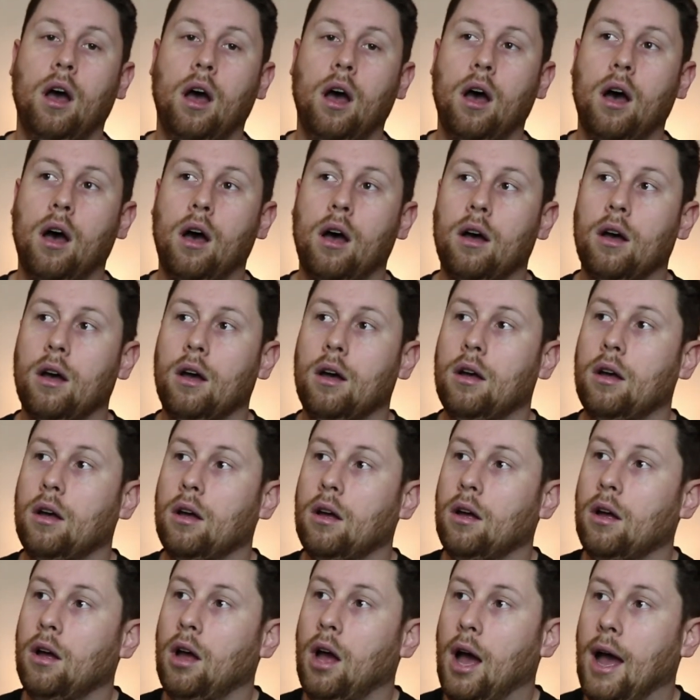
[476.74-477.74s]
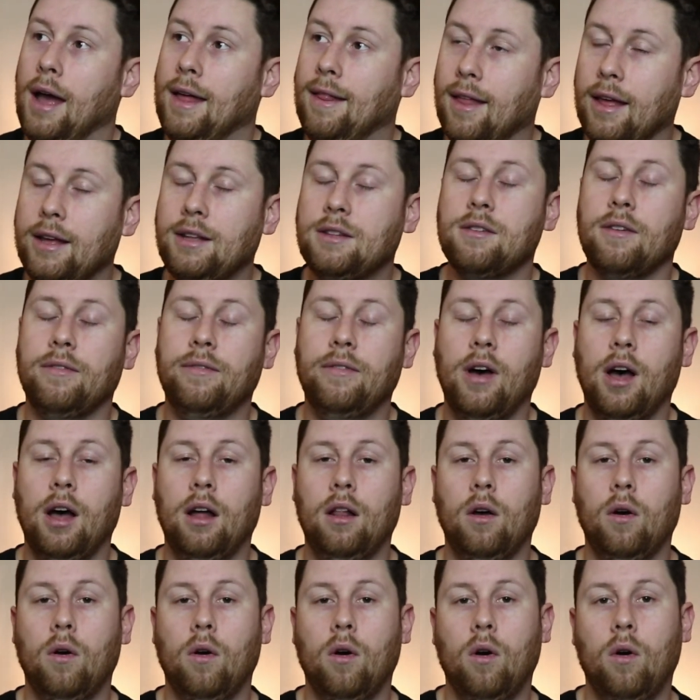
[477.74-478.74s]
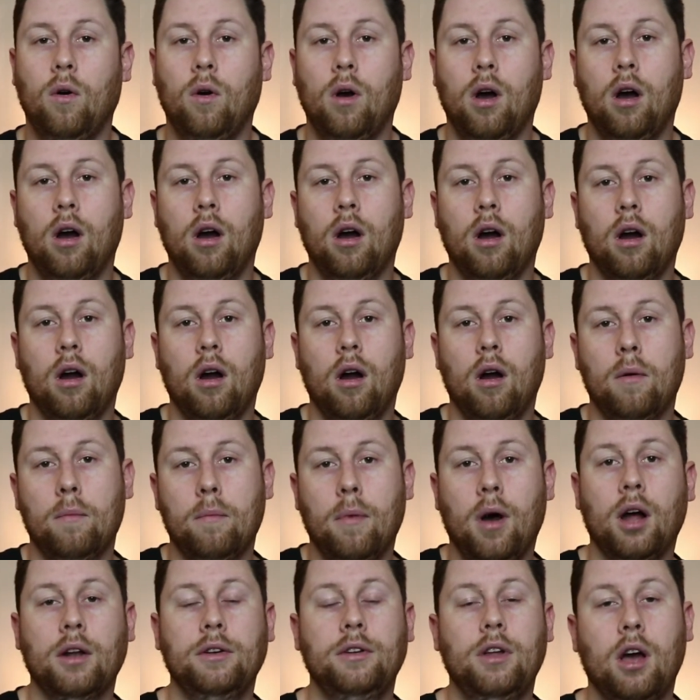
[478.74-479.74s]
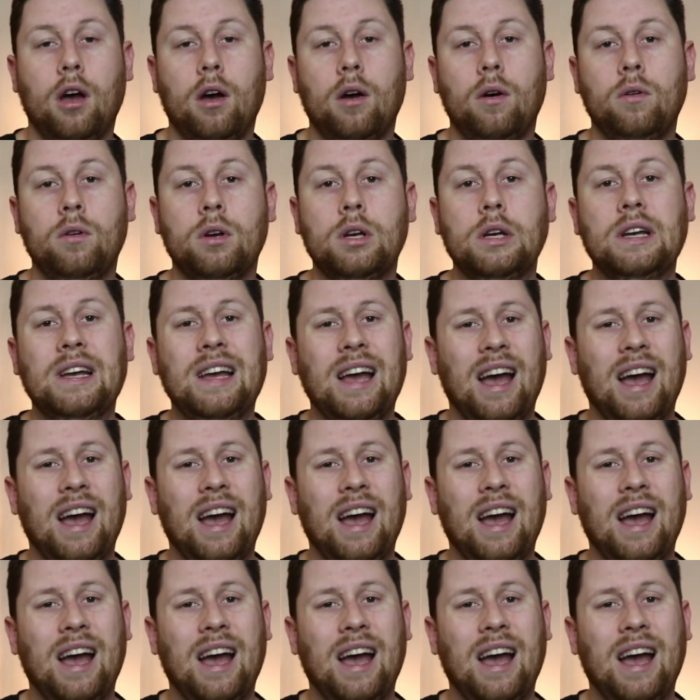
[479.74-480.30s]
I like to follow Armando.